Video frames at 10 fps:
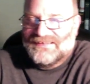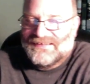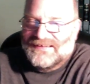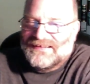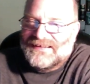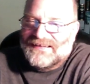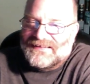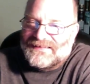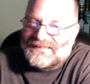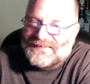
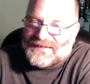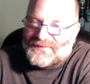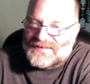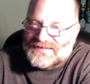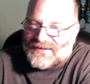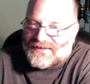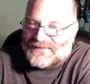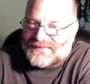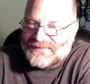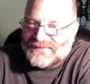Yeah, life is
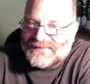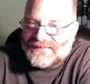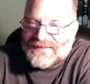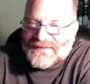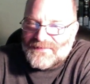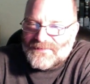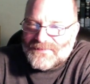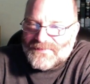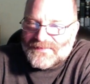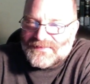hard.
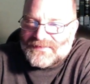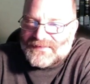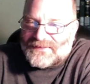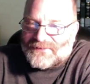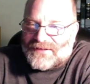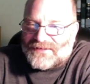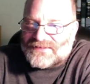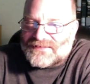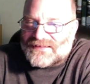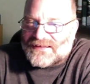And Welsh
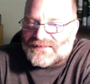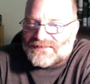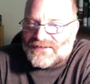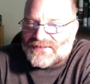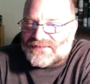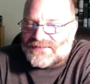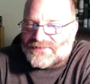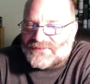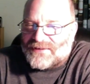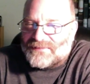is saying, cheers to
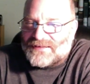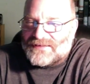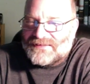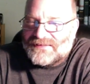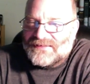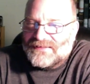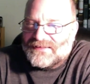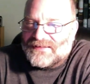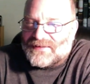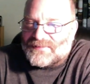Swami.
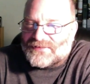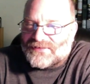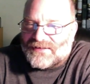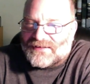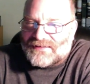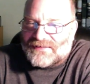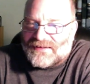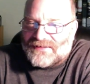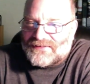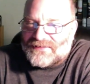I'm sure I can
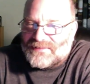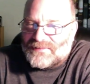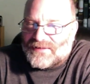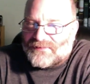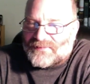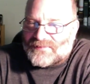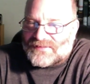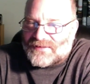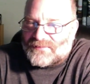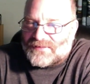get your email from
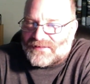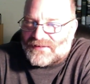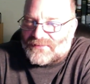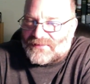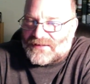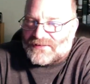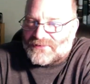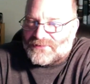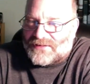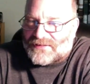someone, and when I
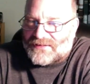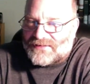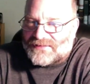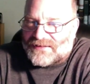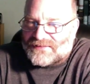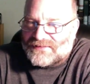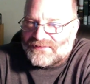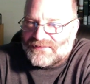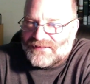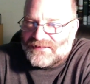do, I'll contact you.
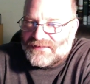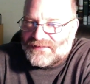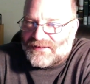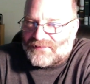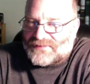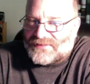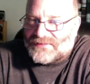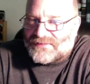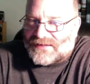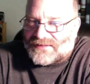Love to
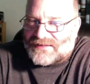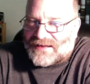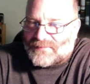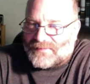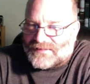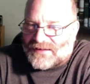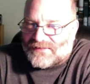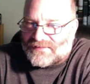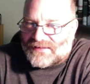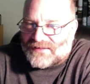do that
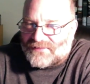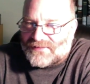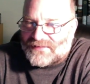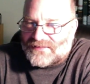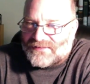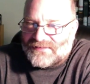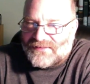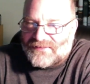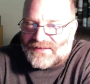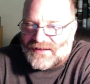Campbelltown thing with you.
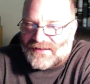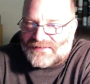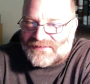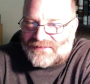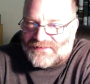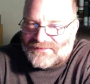Okay, so